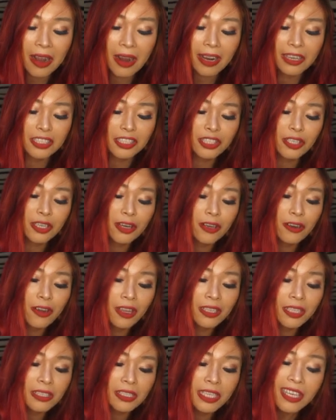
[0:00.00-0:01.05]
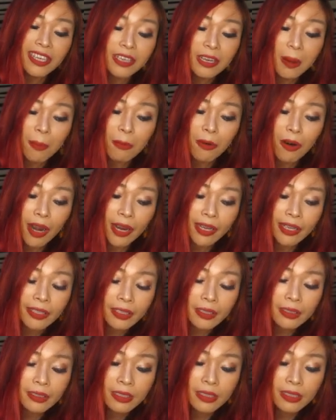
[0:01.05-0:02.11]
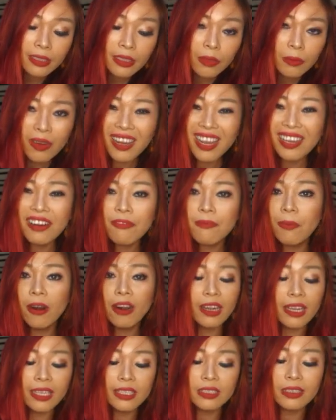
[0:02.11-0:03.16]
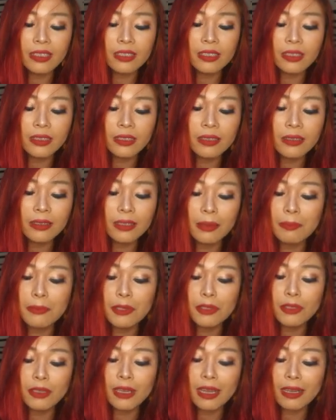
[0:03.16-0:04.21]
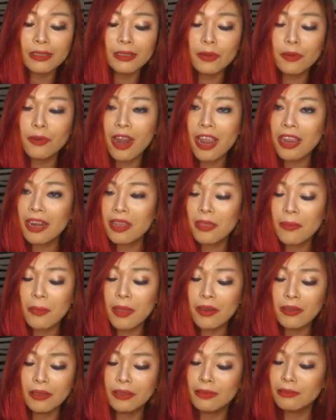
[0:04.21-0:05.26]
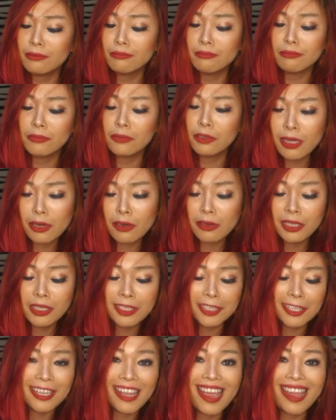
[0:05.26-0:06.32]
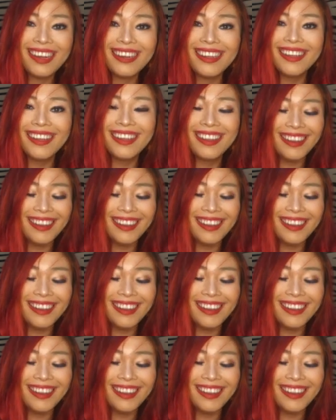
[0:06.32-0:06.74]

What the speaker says: there, I just turned on the teacup ride. What kind of park has a ride in the middle? In Kristen Land.